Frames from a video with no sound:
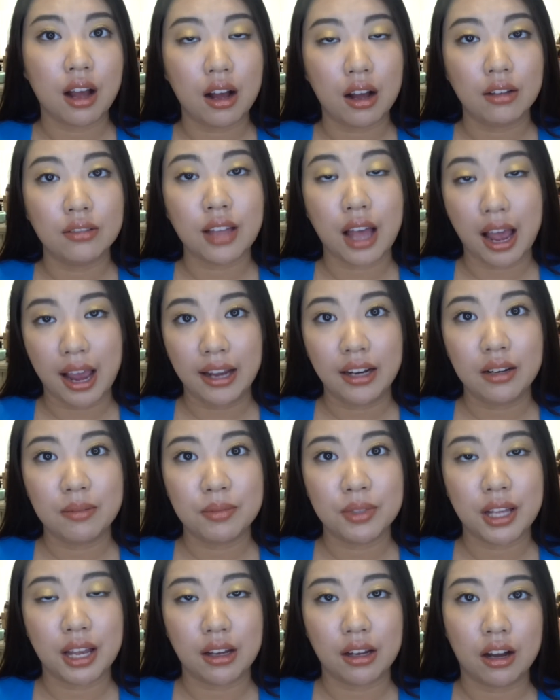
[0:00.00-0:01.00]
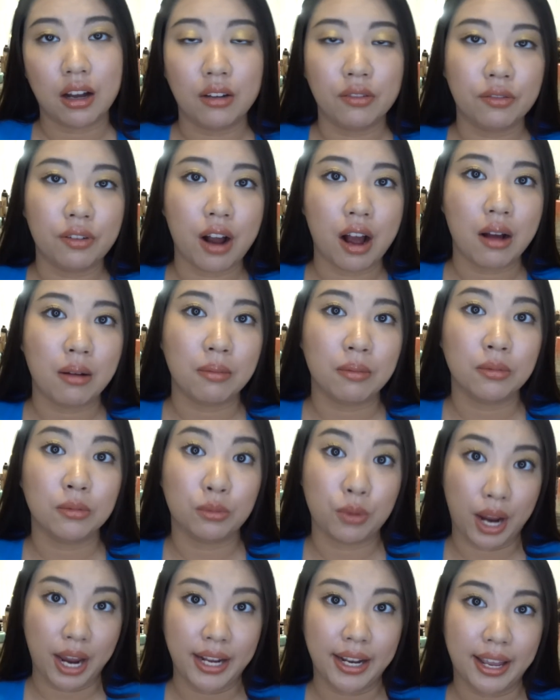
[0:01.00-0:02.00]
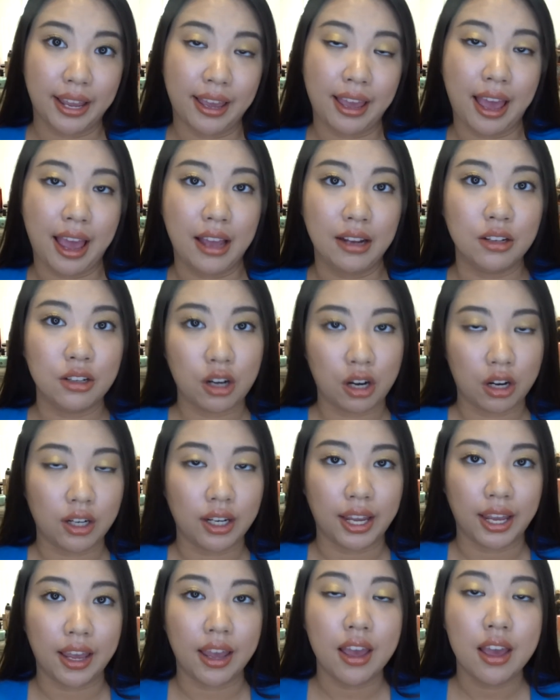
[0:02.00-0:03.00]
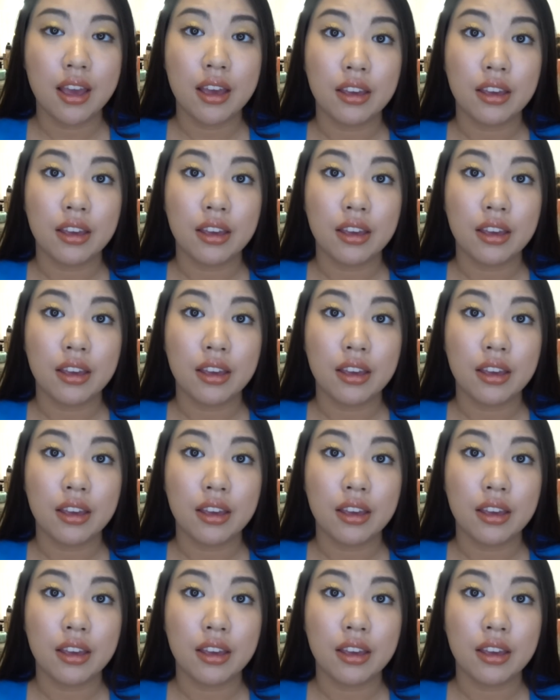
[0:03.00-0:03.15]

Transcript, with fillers: all the items I got from Rite Aid and Target.